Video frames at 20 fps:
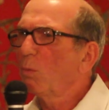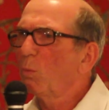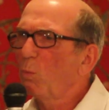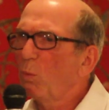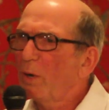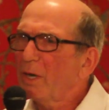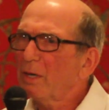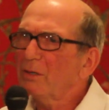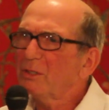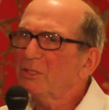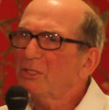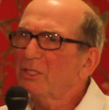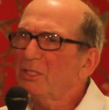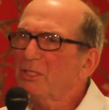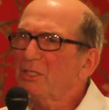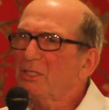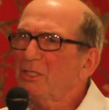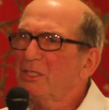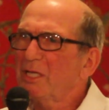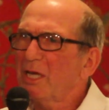where is
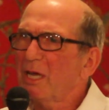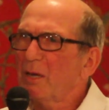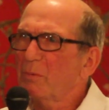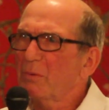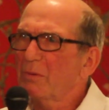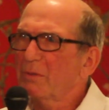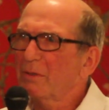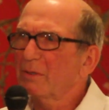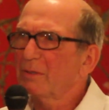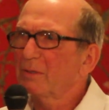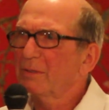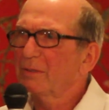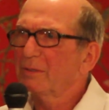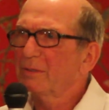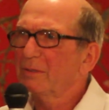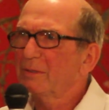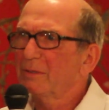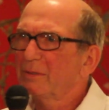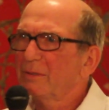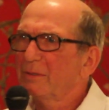his depth?
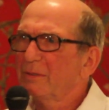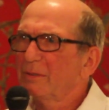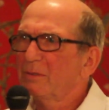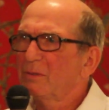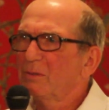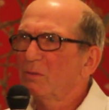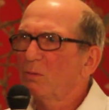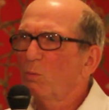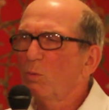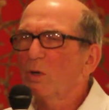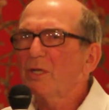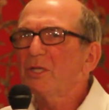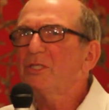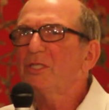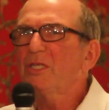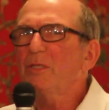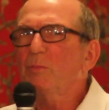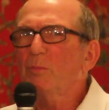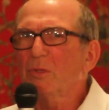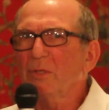What
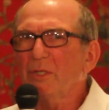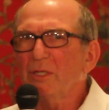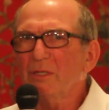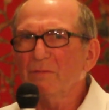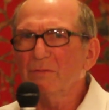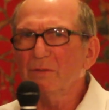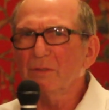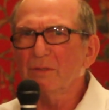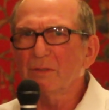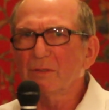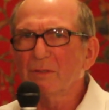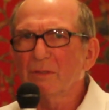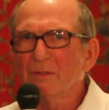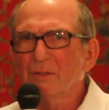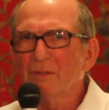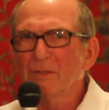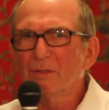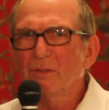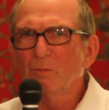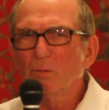does he believe in?
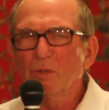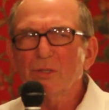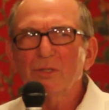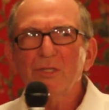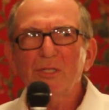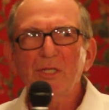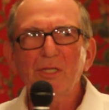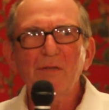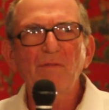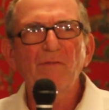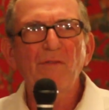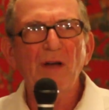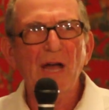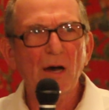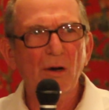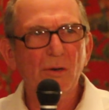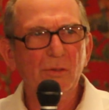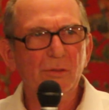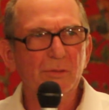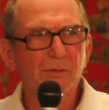What does he
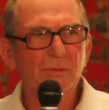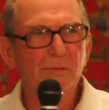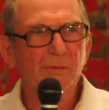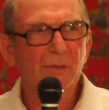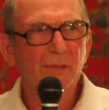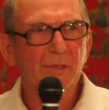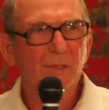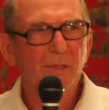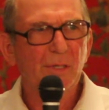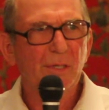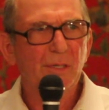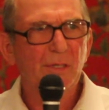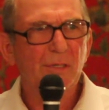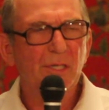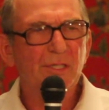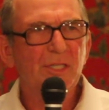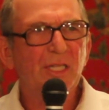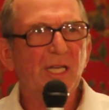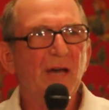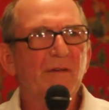value?
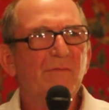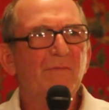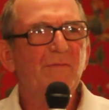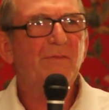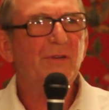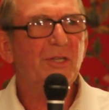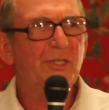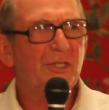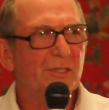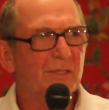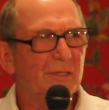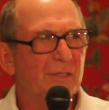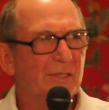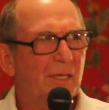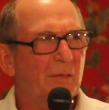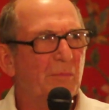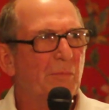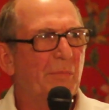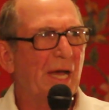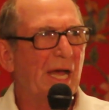Does he have vision
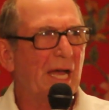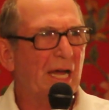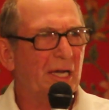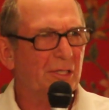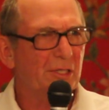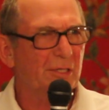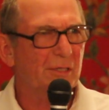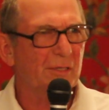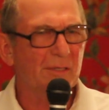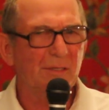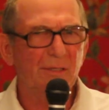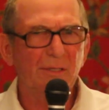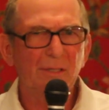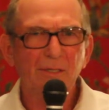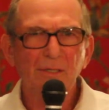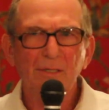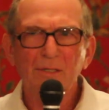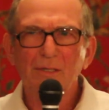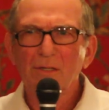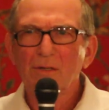and passion
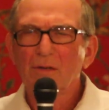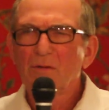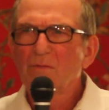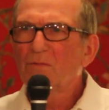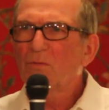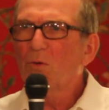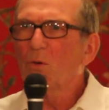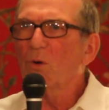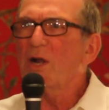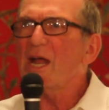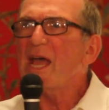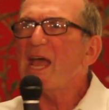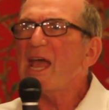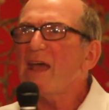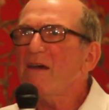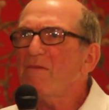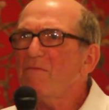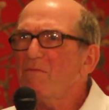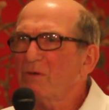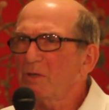for
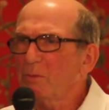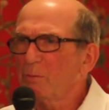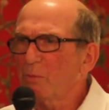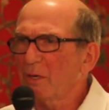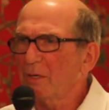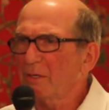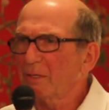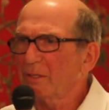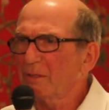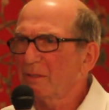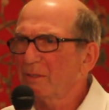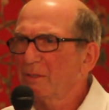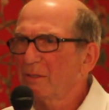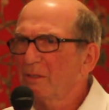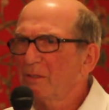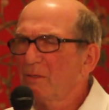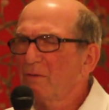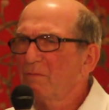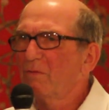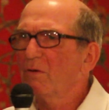everybody,
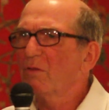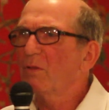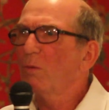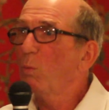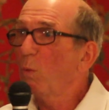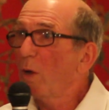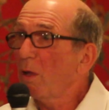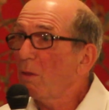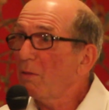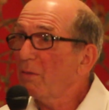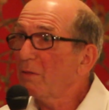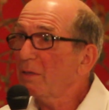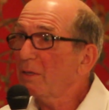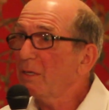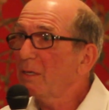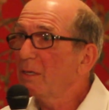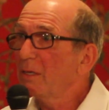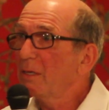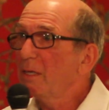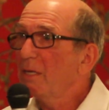for the
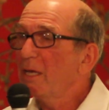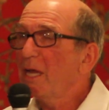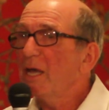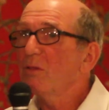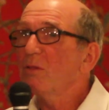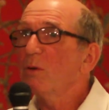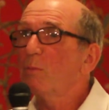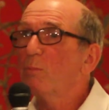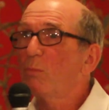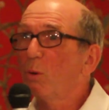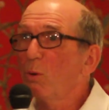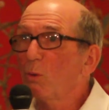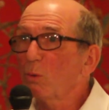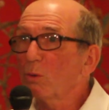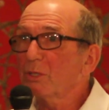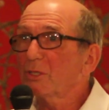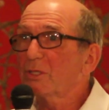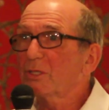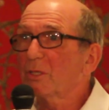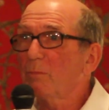wealthy and the
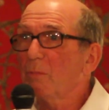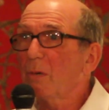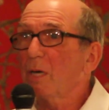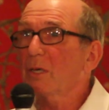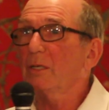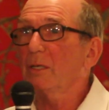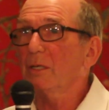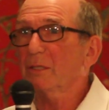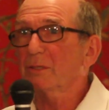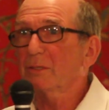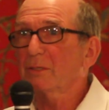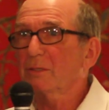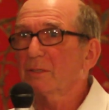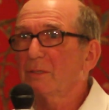poorest among us?